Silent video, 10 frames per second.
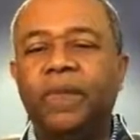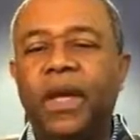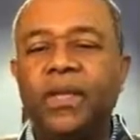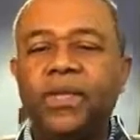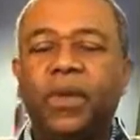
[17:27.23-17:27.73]

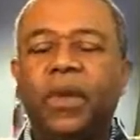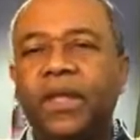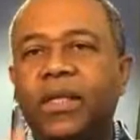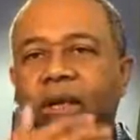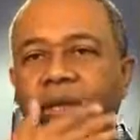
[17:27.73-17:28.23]
And so what that
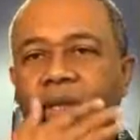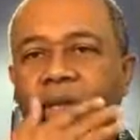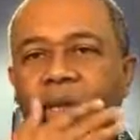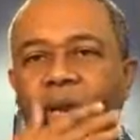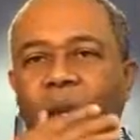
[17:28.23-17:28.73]
tells us
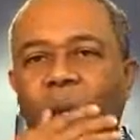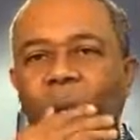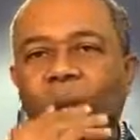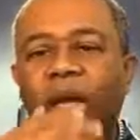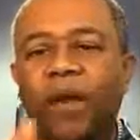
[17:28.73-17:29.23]
is that
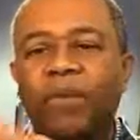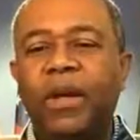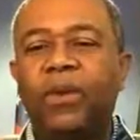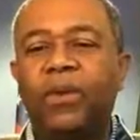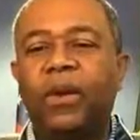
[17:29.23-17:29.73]
young
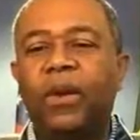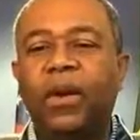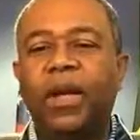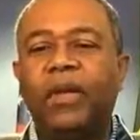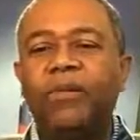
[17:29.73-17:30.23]
people are
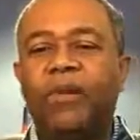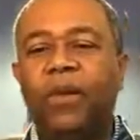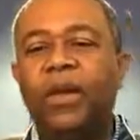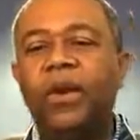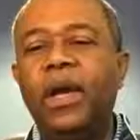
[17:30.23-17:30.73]
looking
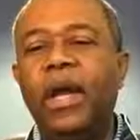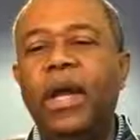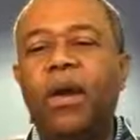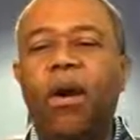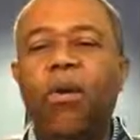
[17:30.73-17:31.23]
for
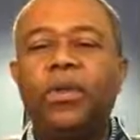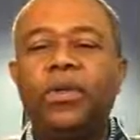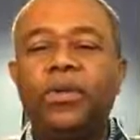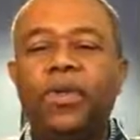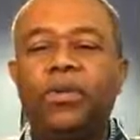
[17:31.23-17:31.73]
and are open
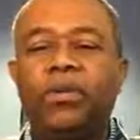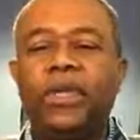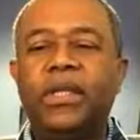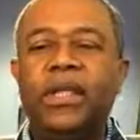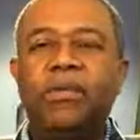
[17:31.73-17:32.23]
to
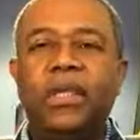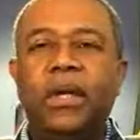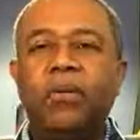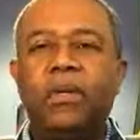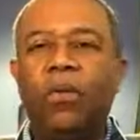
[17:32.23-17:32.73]
expressing
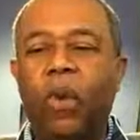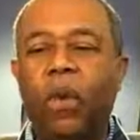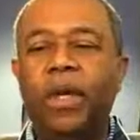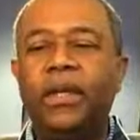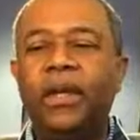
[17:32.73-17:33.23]
themselves and
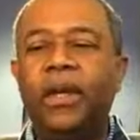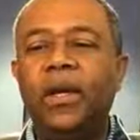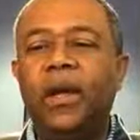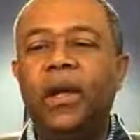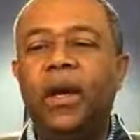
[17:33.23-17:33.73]
wanting
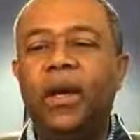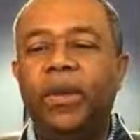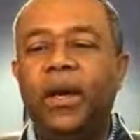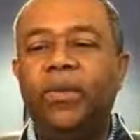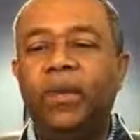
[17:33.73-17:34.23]
uh,
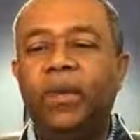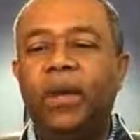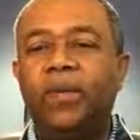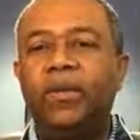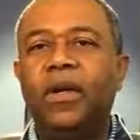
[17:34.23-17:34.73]
people
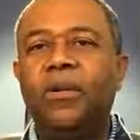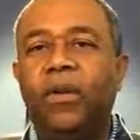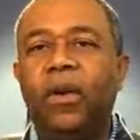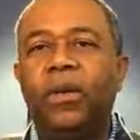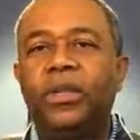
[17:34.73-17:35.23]
of good
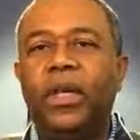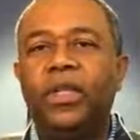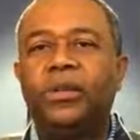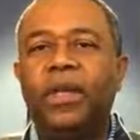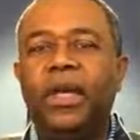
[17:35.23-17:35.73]
moral
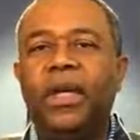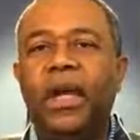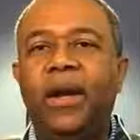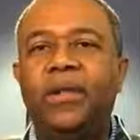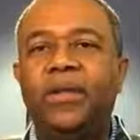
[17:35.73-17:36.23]
judgment and
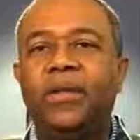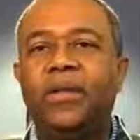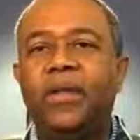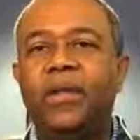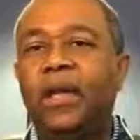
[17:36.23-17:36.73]
character
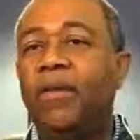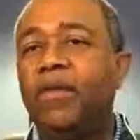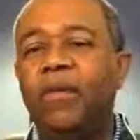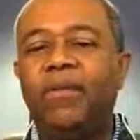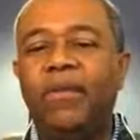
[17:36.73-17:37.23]
to give
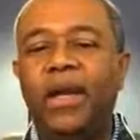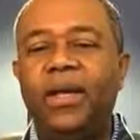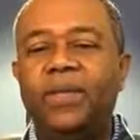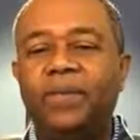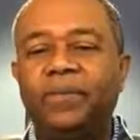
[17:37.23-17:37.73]
them advice.